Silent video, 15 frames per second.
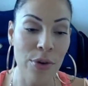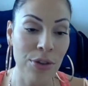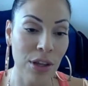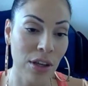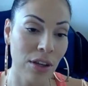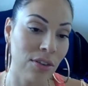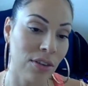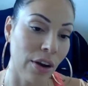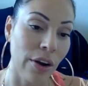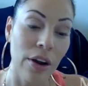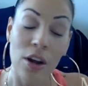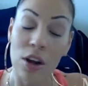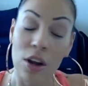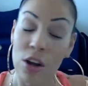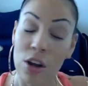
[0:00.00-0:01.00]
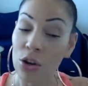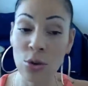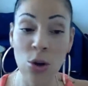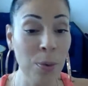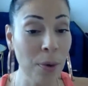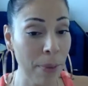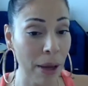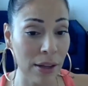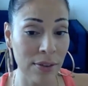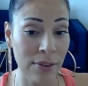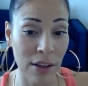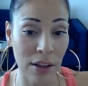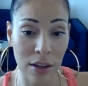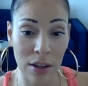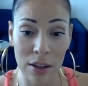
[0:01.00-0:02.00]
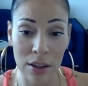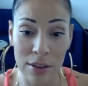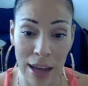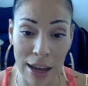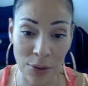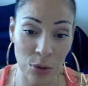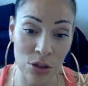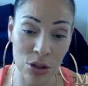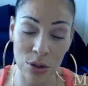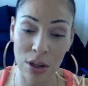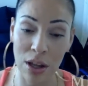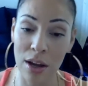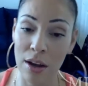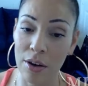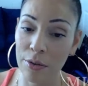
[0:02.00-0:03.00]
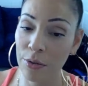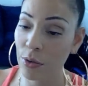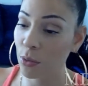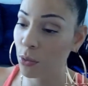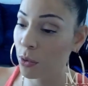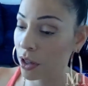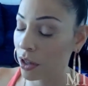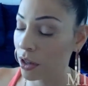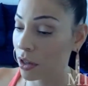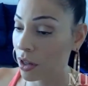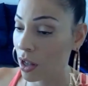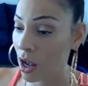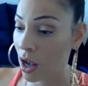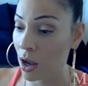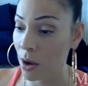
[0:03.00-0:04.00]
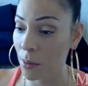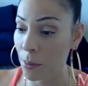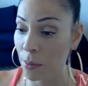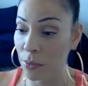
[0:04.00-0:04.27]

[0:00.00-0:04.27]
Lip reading: Everything is there. Super basic. That's what you love when